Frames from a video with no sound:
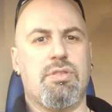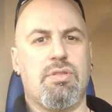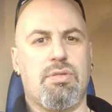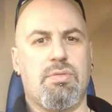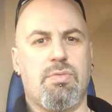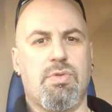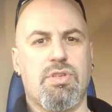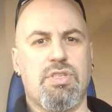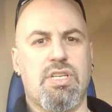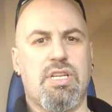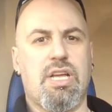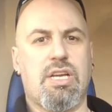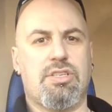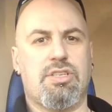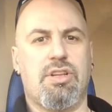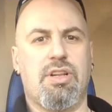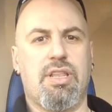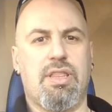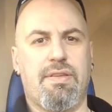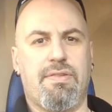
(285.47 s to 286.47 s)
wasn't
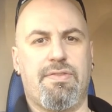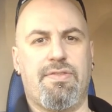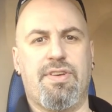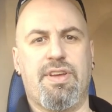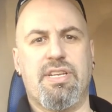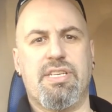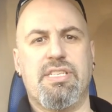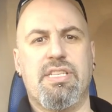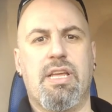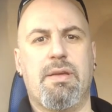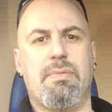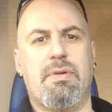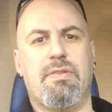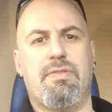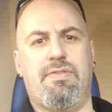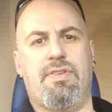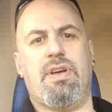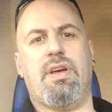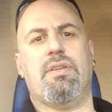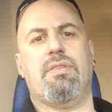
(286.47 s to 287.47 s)
actually the first time I
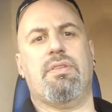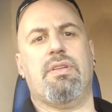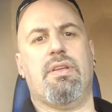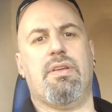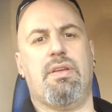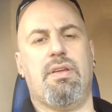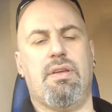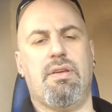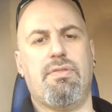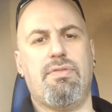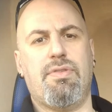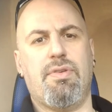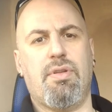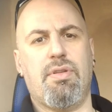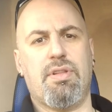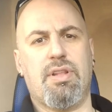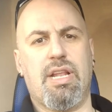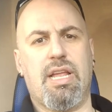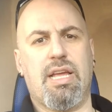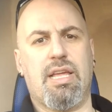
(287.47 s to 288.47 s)
found a
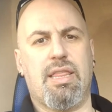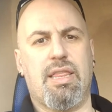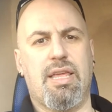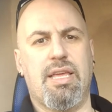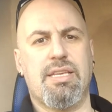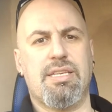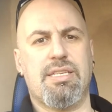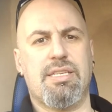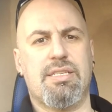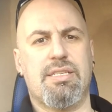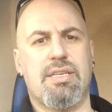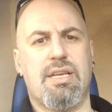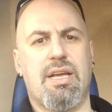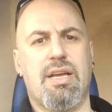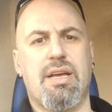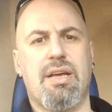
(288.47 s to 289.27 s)
fault like this.